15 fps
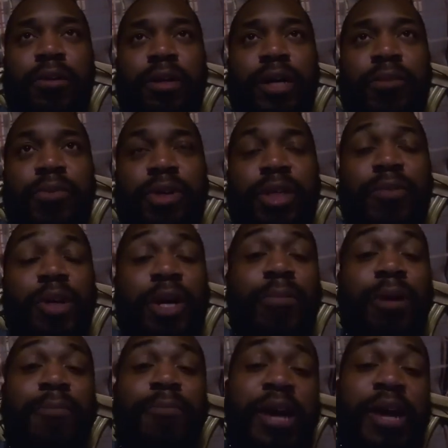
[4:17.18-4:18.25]
I'm going to be on
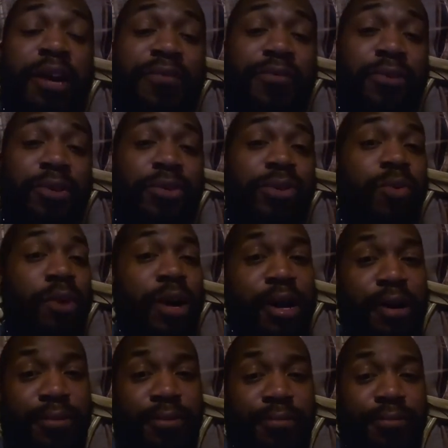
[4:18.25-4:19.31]
my back for a little
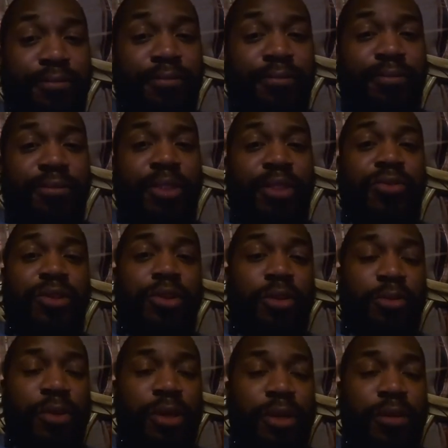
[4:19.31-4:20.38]
while, just for a
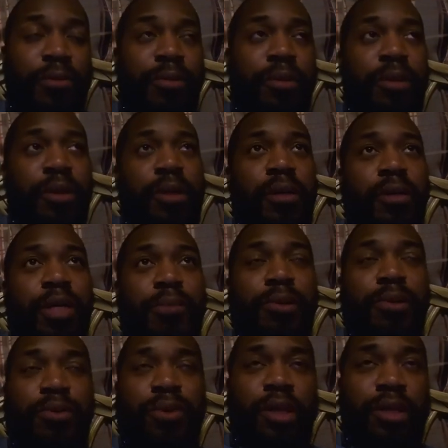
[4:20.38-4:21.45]
little bit, a couple
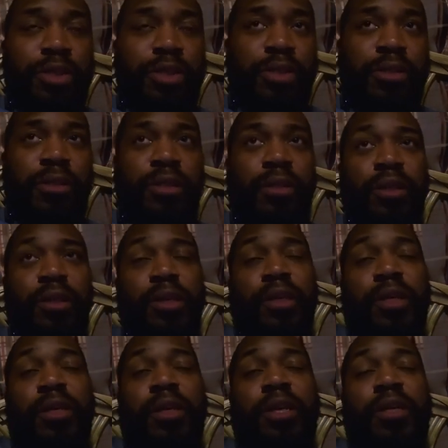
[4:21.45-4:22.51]
of weeks.
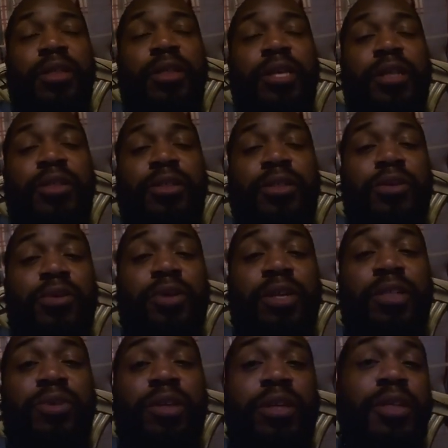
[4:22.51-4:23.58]
He said so.
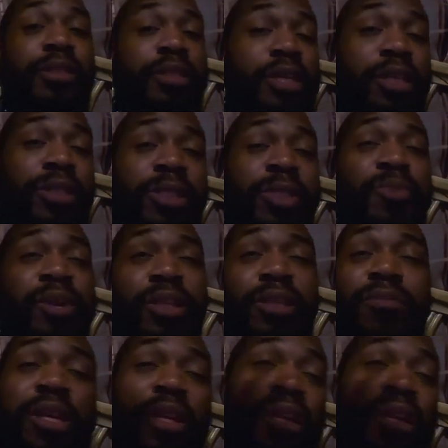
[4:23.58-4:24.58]
He said he's expecting me